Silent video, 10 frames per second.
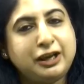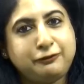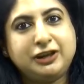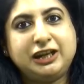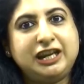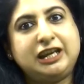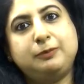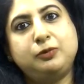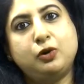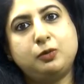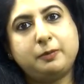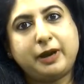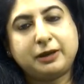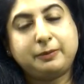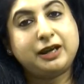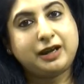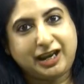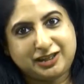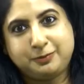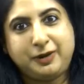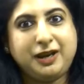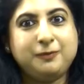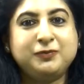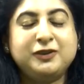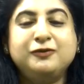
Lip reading: definitely keep lower back pain at bay.